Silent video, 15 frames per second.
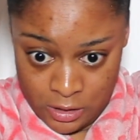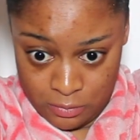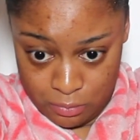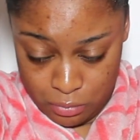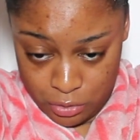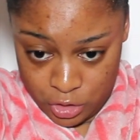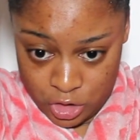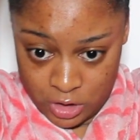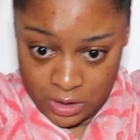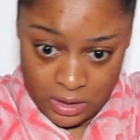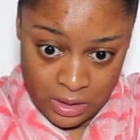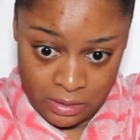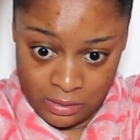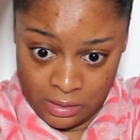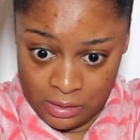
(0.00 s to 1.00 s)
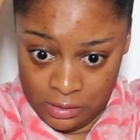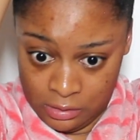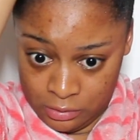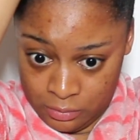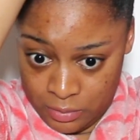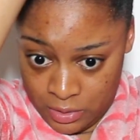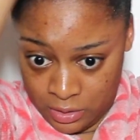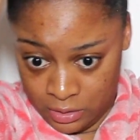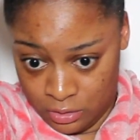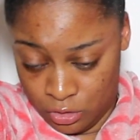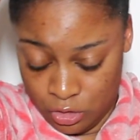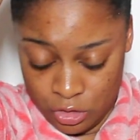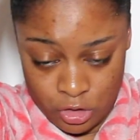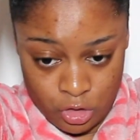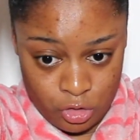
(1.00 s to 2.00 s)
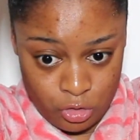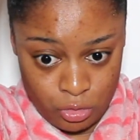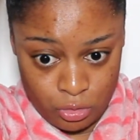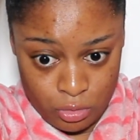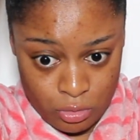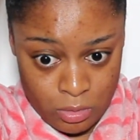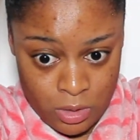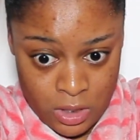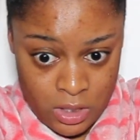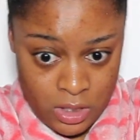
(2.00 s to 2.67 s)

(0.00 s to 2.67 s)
brush that out a little bit just to